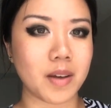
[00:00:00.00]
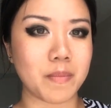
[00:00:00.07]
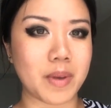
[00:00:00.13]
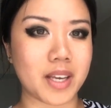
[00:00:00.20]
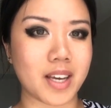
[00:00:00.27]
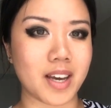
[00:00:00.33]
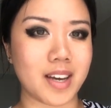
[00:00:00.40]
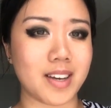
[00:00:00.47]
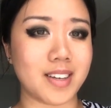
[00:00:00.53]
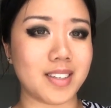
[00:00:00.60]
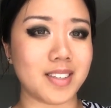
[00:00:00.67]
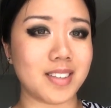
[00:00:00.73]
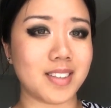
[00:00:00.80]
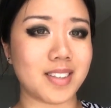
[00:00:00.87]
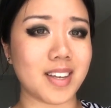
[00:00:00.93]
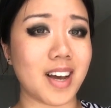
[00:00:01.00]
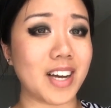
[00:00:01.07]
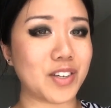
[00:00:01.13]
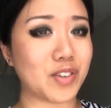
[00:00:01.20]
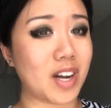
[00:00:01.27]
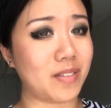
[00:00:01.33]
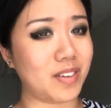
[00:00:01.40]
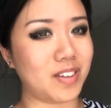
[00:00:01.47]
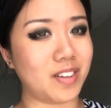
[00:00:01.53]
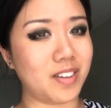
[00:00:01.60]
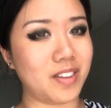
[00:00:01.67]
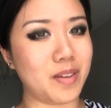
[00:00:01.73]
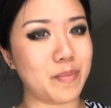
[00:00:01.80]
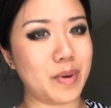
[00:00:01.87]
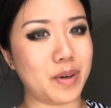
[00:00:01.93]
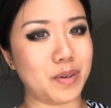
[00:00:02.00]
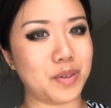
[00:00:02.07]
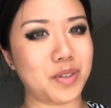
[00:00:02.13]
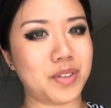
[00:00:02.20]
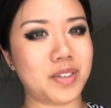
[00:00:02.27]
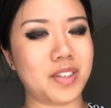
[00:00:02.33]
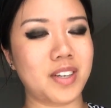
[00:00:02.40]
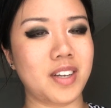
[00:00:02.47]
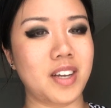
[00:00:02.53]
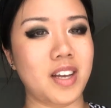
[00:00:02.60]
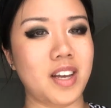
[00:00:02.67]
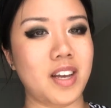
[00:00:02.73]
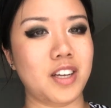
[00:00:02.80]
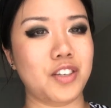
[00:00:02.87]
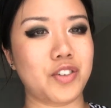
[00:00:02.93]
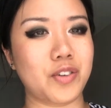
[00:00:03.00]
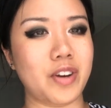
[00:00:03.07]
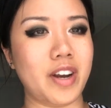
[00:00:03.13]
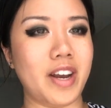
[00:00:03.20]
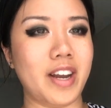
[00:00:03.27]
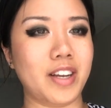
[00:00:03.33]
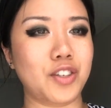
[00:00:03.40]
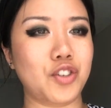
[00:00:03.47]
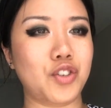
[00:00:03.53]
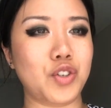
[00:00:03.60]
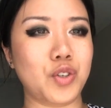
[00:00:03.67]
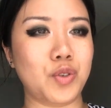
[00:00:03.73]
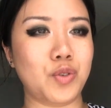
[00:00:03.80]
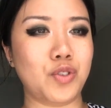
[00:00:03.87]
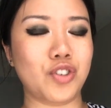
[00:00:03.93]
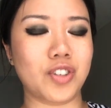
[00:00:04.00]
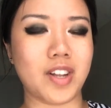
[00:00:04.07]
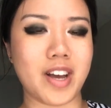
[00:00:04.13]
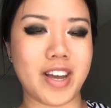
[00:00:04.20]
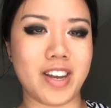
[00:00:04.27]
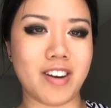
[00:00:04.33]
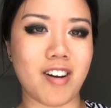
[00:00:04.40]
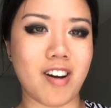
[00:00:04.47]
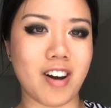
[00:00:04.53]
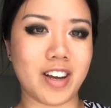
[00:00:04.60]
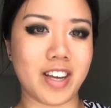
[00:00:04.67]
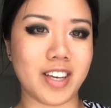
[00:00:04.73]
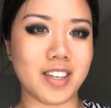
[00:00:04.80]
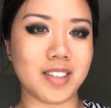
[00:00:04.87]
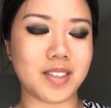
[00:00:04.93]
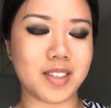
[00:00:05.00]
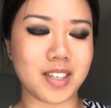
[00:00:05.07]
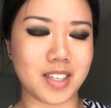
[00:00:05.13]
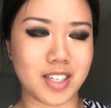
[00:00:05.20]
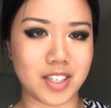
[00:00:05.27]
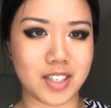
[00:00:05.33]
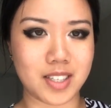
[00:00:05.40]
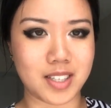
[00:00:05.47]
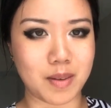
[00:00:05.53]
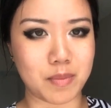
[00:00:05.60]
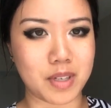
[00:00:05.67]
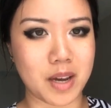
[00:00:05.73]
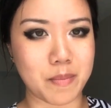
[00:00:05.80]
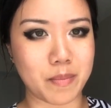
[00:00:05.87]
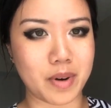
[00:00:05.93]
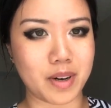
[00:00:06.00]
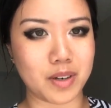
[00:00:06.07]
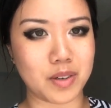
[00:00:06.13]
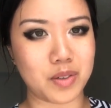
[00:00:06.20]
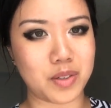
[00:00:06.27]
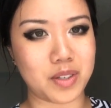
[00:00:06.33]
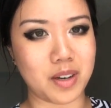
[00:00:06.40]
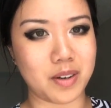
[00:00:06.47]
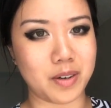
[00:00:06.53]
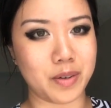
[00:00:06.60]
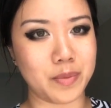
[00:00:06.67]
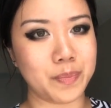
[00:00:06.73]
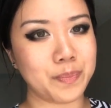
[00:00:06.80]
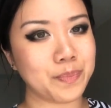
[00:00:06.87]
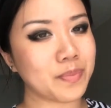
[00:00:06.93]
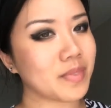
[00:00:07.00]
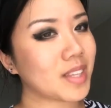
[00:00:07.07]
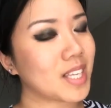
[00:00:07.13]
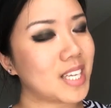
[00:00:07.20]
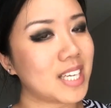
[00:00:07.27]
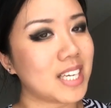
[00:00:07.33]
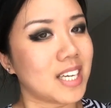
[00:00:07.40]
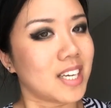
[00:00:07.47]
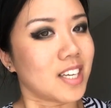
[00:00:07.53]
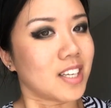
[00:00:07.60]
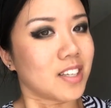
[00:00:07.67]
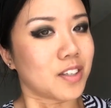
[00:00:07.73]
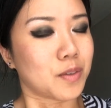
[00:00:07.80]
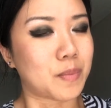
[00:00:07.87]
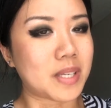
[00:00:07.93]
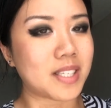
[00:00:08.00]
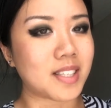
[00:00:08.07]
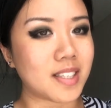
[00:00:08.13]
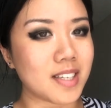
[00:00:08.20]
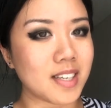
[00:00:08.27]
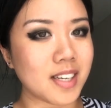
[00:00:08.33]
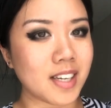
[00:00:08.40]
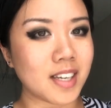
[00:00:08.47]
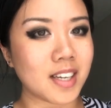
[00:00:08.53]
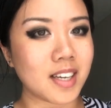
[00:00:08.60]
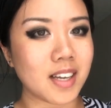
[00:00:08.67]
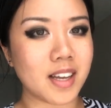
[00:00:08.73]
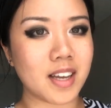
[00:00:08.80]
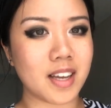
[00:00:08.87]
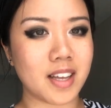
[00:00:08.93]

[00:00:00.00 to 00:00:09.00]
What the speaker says: because I travel the most during June, July, and August, and into September. So you'll be seeing